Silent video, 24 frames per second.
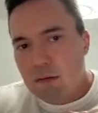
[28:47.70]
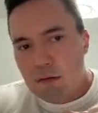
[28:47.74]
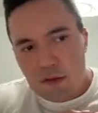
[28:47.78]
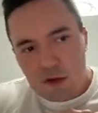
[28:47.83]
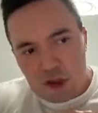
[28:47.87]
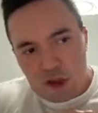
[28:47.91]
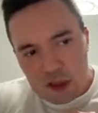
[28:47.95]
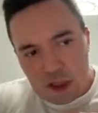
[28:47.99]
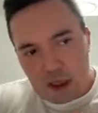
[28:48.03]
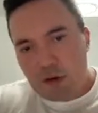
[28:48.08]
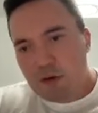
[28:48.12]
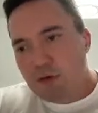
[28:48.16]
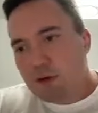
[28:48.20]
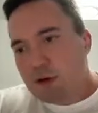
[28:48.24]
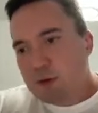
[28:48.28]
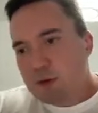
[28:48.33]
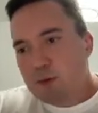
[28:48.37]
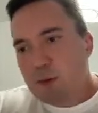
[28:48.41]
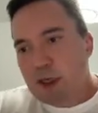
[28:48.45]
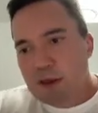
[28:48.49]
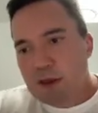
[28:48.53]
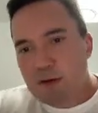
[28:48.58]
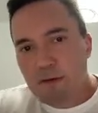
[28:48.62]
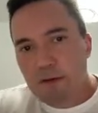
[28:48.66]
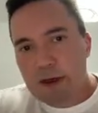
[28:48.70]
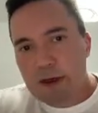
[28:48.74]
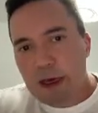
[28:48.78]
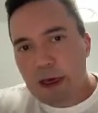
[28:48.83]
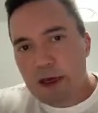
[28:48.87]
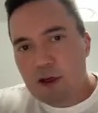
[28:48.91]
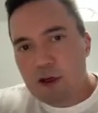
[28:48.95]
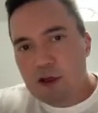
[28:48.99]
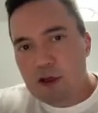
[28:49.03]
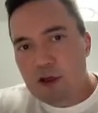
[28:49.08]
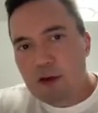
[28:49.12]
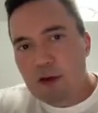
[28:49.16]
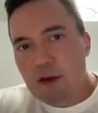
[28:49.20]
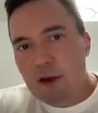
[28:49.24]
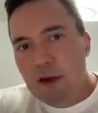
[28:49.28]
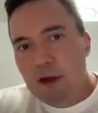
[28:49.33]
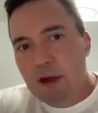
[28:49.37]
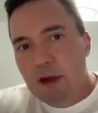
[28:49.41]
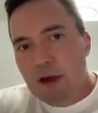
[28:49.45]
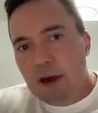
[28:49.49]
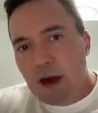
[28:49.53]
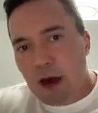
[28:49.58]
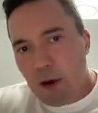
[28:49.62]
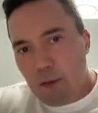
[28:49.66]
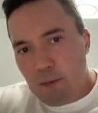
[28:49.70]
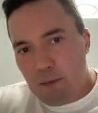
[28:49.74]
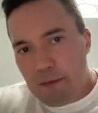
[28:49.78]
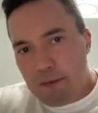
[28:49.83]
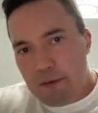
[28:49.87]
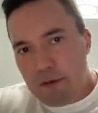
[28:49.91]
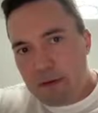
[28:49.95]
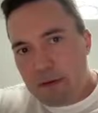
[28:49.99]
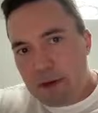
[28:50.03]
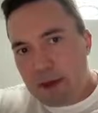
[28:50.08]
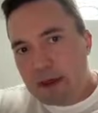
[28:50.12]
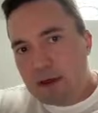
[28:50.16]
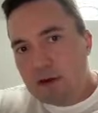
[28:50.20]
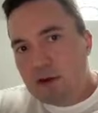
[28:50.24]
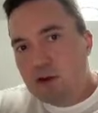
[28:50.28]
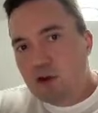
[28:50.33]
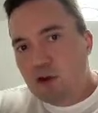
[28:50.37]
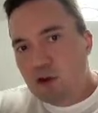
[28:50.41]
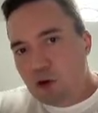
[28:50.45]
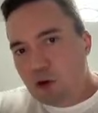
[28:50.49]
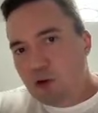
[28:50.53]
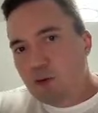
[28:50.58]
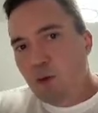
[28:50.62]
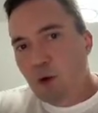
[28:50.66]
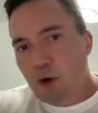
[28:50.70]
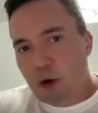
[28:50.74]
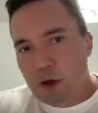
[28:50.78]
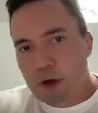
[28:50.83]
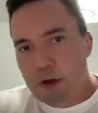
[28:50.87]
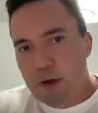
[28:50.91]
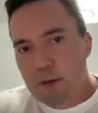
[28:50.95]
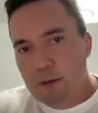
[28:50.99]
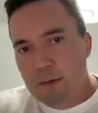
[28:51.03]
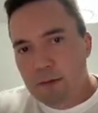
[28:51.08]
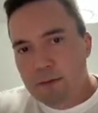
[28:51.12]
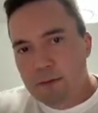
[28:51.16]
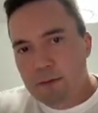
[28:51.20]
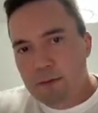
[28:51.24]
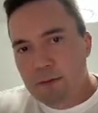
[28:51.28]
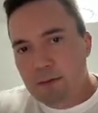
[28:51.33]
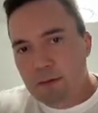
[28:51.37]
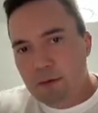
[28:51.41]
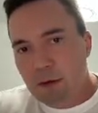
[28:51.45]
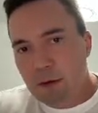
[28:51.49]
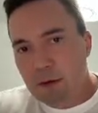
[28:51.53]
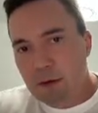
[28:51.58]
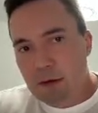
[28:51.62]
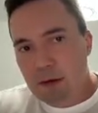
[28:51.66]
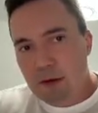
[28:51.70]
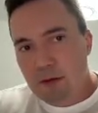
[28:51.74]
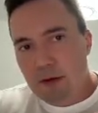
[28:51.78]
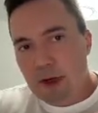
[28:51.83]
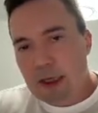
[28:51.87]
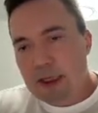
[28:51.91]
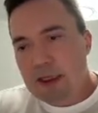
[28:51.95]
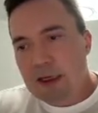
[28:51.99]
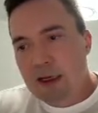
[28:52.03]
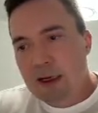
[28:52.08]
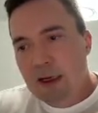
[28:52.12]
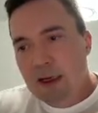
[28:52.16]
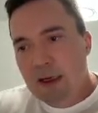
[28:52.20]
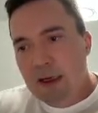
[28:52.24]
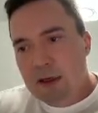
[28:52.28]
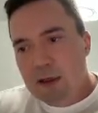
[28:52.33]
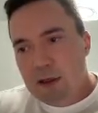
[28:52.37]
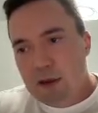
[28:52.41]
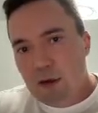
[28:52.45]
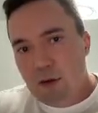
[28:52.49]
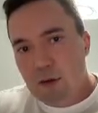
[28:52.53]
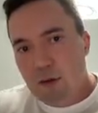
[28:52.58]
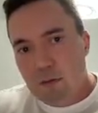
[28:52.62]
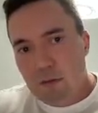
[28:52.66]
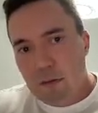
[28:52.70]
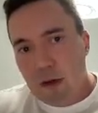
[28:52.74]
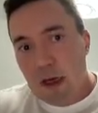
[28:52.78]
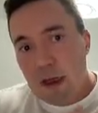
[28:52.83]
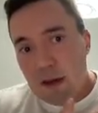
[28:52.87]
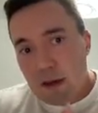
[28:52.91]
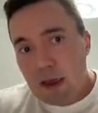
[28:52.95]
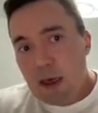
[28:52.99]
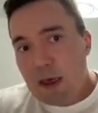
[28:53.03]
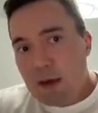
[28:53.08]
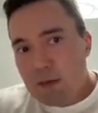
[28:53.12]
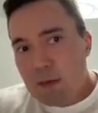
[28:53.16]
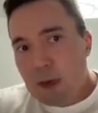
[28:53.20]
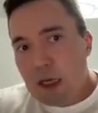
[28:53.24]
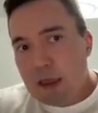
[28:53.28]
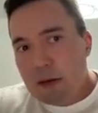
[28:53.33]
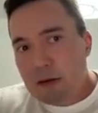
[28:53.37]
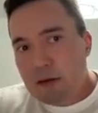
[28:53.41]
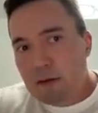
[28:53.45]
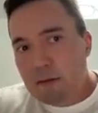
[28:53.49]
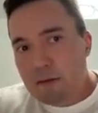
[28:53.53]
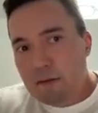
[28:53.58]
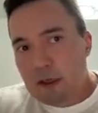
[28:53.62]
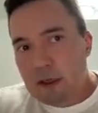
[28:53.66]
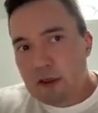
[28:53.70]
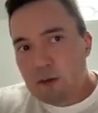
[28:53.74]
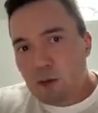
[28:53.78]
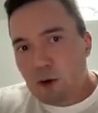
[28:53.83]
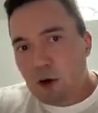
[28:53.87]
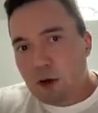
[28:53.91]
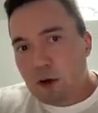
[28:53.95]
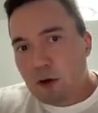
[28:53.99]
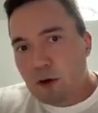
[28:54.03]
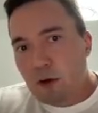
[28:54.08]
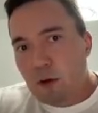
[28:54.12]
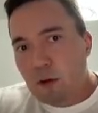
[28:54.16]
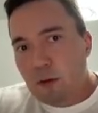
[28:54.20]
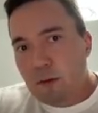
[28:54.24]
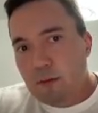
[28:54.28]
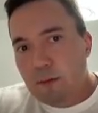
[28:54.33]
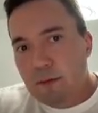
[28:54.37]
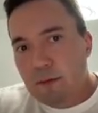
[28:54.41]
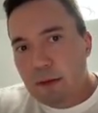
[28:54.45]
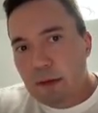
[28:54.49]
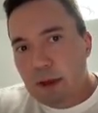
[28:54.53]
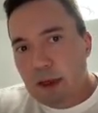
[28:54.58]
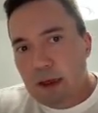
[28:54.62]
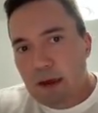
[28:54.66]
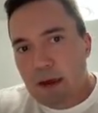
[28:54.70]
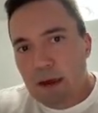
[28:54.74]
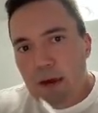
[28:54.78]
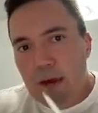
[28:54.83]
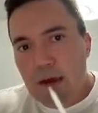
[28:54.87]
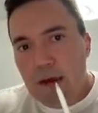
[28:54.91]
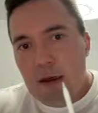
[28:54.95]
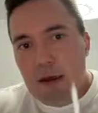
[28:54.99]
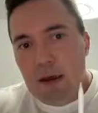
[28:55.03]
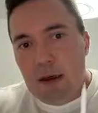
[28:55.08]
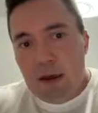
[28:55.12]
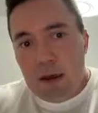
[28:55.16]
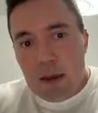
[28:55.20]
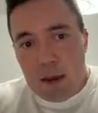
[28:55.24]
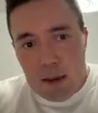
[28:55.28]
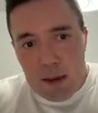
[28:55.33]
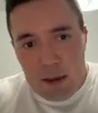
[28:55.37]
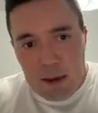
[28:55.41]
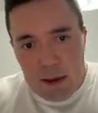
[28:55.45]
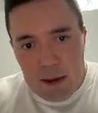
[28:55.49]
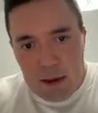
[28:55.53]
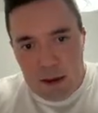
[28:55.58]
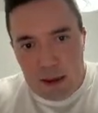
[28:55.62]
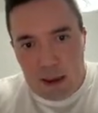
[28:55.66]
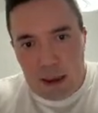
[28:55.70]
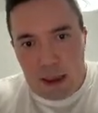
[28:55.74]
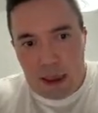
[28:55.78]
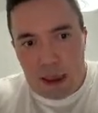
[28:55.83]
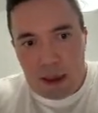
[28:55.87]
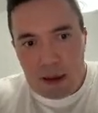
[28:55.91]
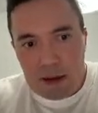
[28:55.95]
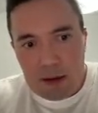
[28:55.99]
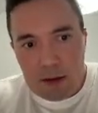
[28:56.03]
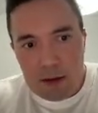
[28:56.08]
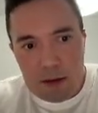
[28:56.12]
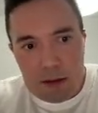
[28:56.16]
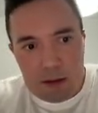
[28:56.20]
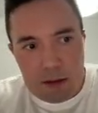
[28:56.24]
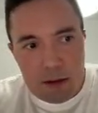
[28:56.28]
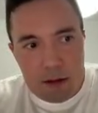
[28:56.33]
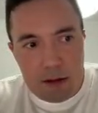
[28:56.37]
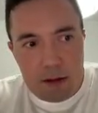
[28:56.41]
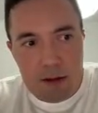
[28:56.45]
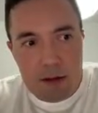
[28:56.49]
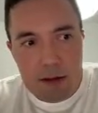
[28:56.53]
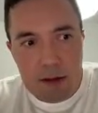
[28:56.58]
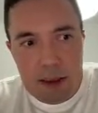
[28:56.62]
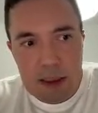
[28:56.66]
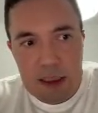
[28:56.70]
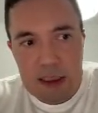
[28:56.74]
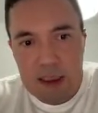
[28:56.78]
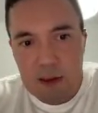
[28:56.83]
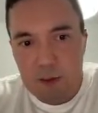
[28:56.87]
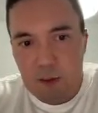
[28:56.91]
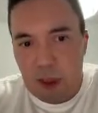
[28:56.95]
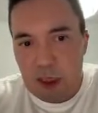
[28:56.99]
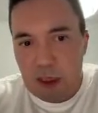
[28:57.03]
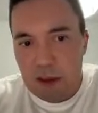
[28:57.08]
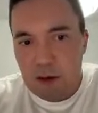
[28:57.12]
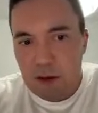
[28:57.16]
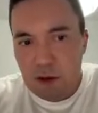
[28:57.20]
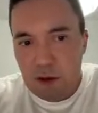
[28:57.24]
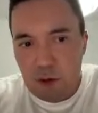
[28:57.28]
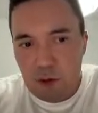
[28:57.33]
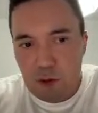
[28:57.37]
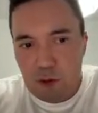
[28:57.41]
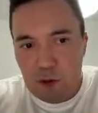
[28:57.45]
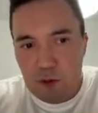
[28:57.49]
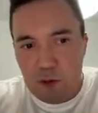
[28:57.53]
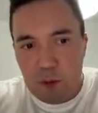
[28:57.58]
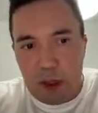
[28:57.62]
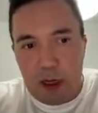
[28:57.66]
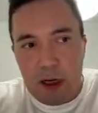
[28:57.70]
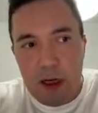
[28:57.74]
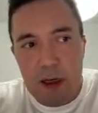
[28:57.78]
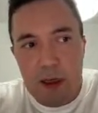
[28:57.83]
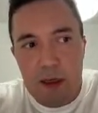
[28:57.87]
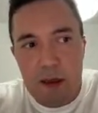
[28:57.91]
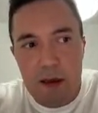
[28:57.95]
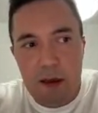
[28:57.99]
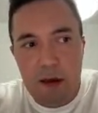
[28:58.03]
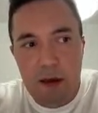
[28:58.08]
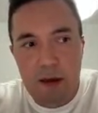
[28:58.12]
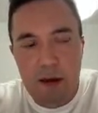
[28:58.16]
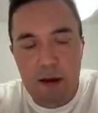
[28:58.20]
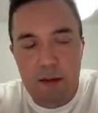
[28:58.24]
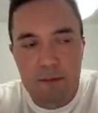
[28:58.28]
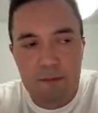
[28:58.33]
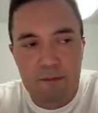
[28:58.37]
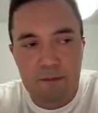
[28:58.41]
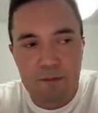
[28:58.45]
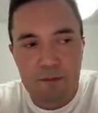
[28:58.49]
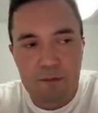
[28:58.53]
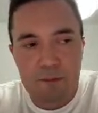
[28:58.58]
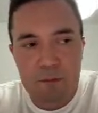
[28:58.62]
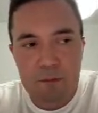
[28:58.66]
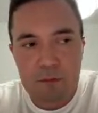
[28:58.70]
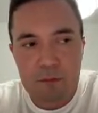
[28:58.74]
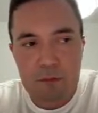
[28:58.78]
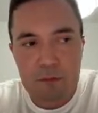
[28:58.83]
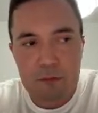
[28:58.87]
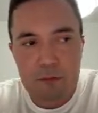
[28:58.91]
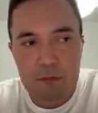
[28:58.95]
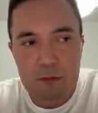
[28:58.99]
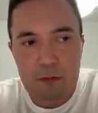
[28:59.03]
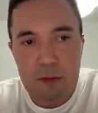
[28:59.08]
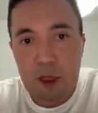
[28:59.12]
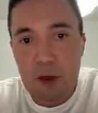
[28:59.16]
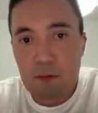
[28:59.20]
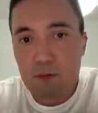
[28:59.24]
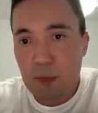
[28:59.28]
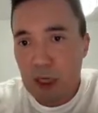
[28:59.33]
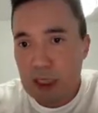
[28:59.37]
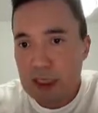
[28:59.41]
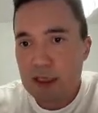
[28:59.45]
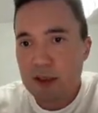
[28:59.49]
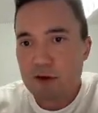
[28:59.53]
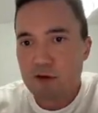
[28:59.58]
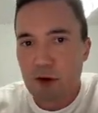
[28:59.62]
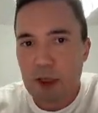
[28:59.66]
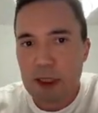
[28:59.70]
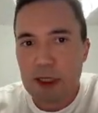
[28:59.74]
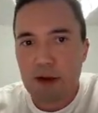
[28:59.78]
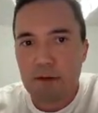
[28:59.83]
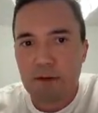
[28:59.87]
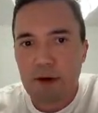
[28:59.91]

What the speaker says: general specification how things should work, right? So, and they made the fixed protocol, and it's being used by many trading